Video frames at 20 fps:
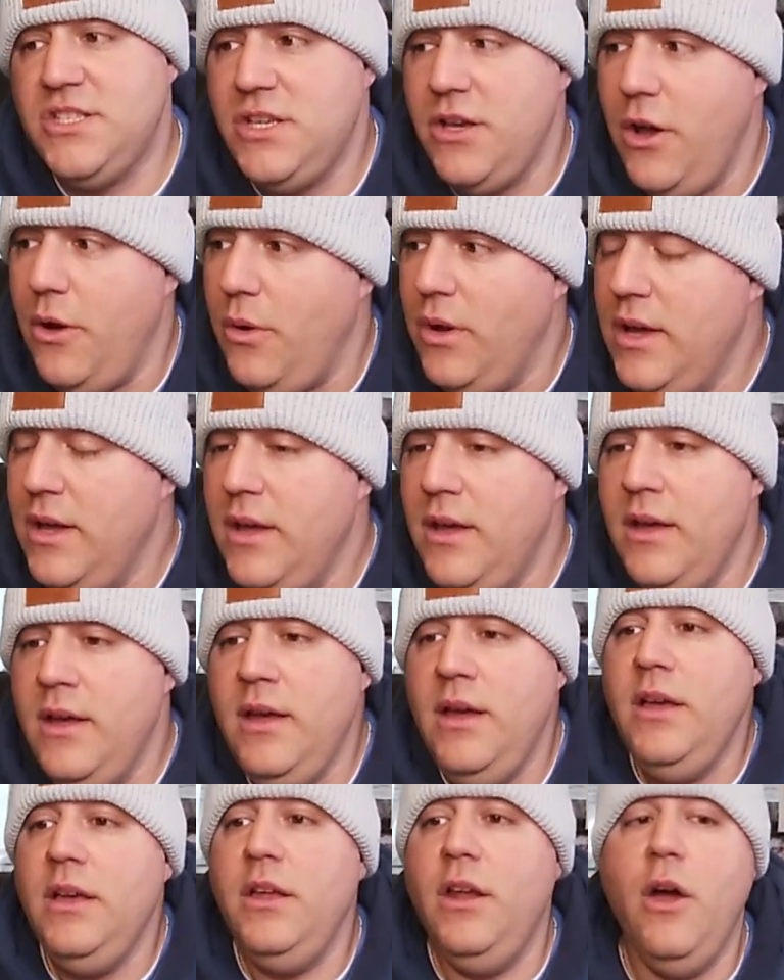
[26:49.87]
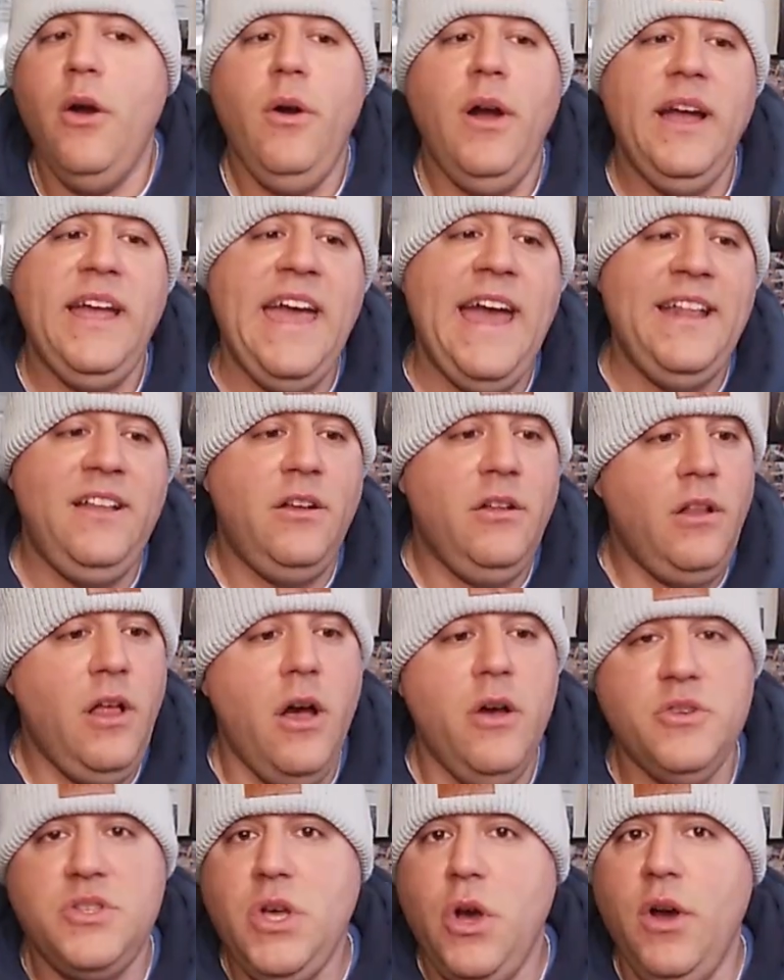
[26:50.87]
So, you know, again,
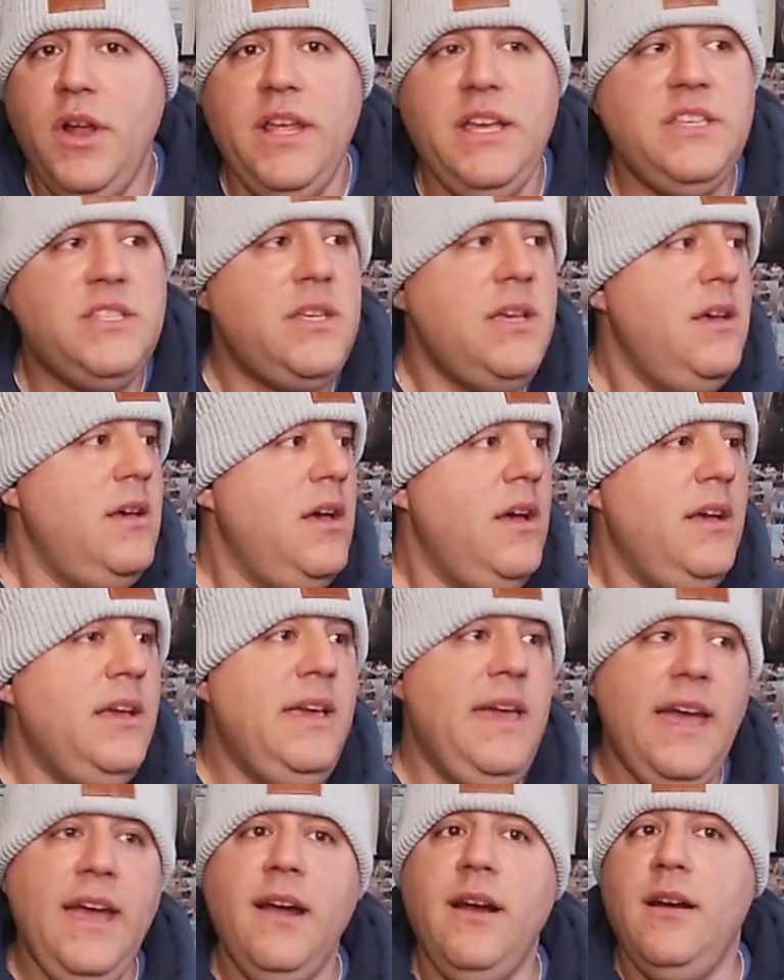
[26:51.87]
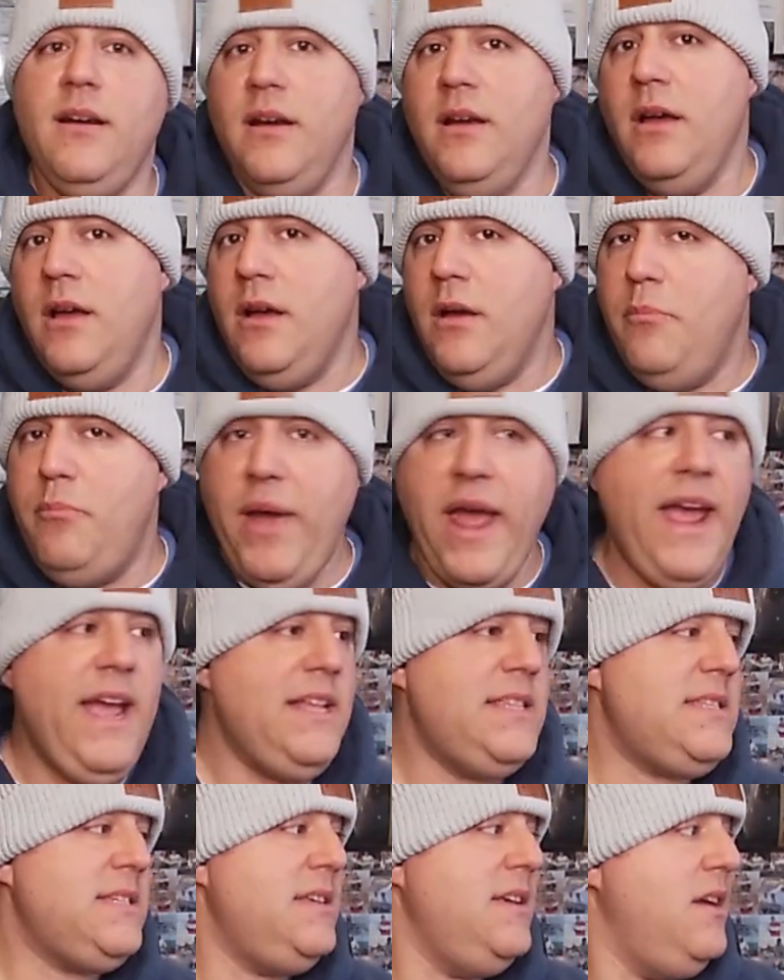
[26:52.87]
clothes, hoodies, gear,
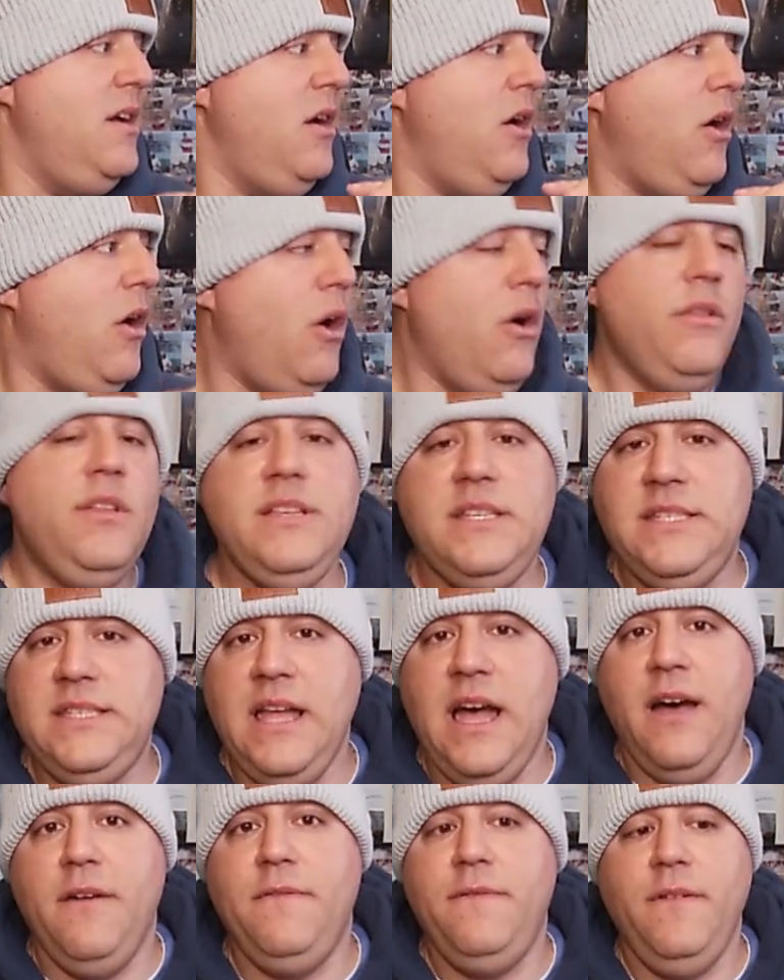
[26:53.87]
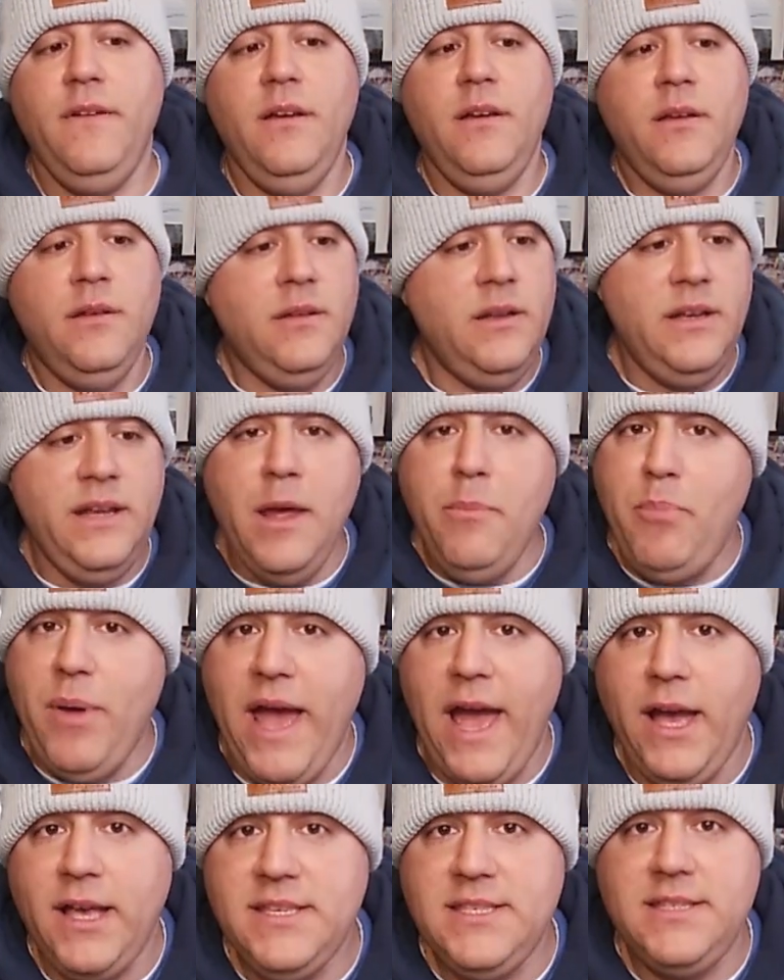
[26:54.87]
baits, all this stuff,
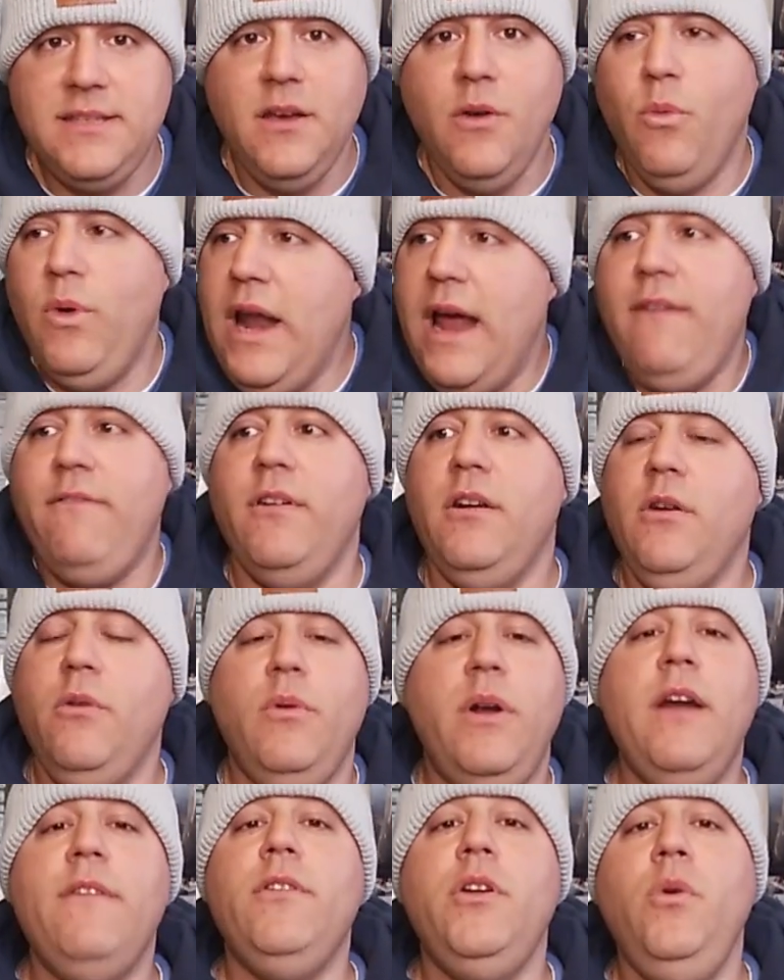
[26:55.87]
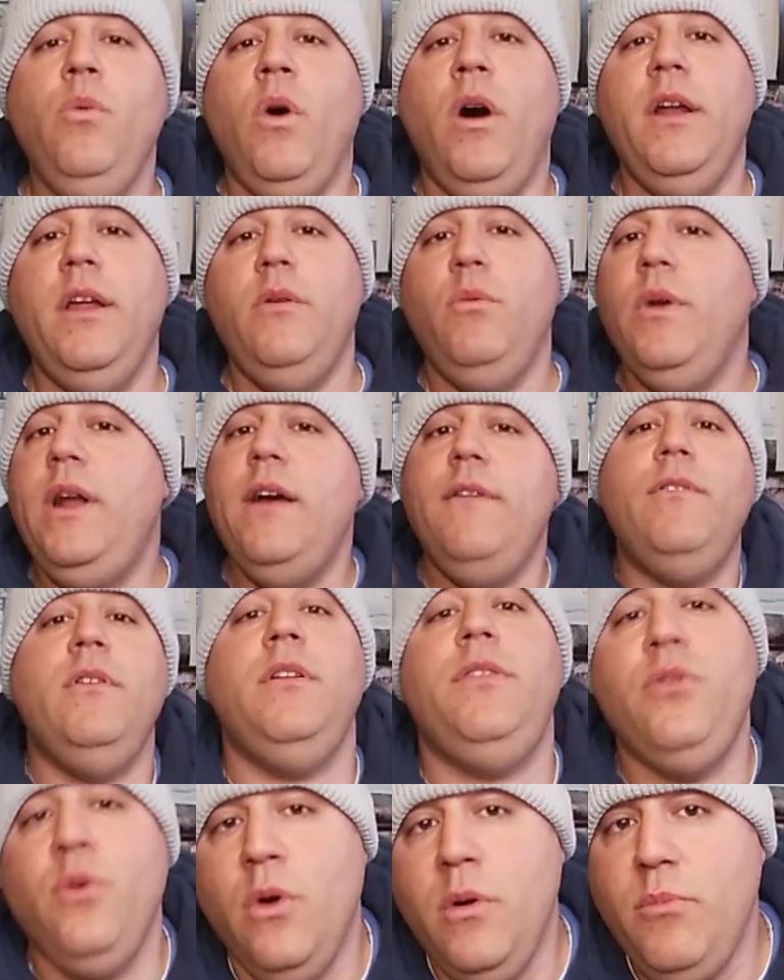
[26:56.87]
Nip-X, whatever you wanted.
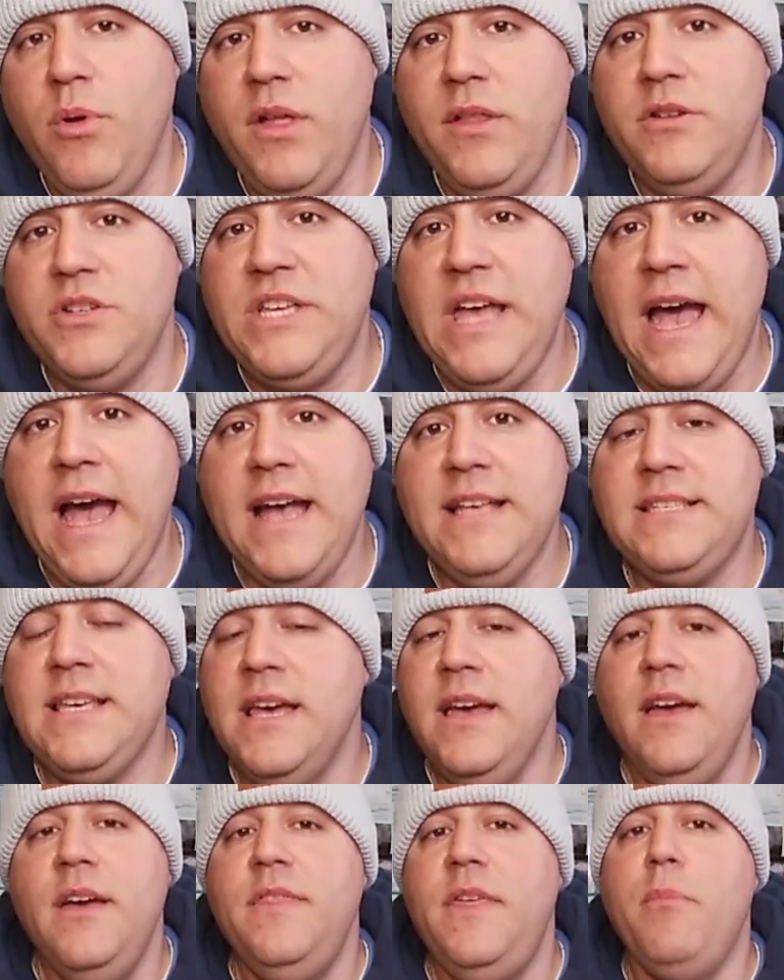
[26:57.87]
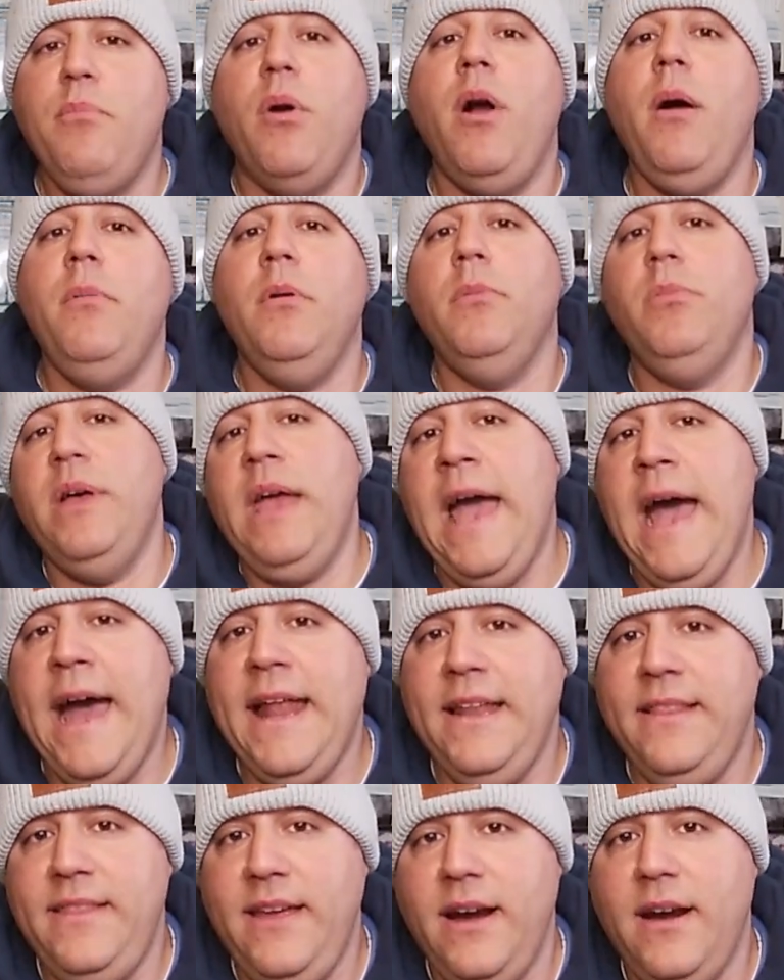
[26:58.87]
Whatever a Thorn Brothers has, they probably
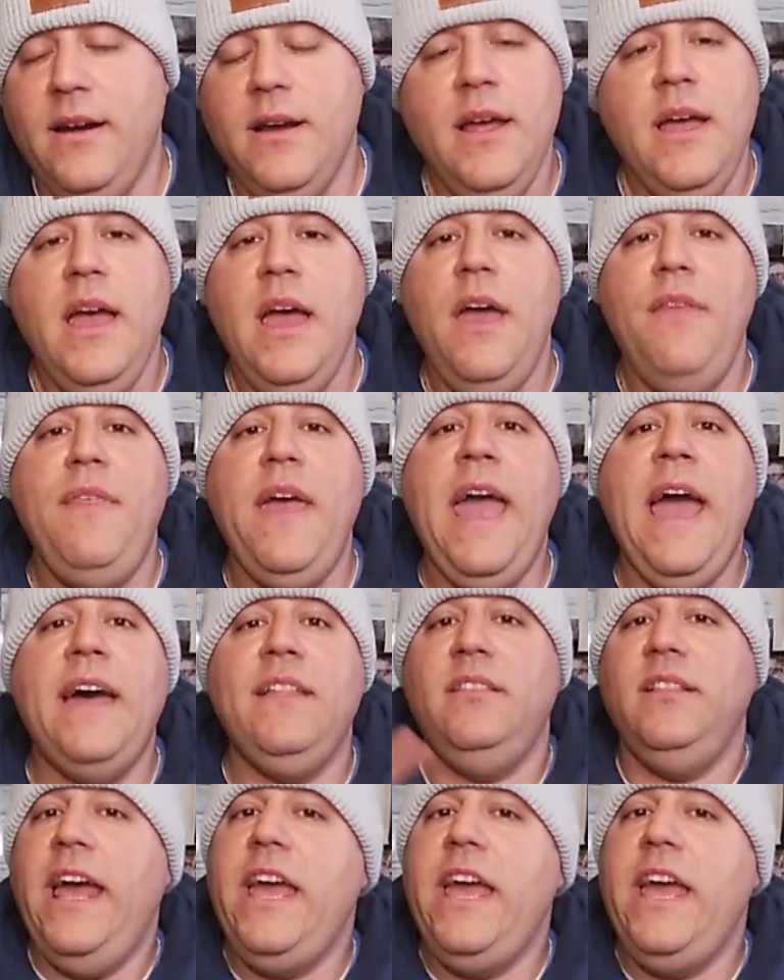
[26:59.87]
had it there. And they had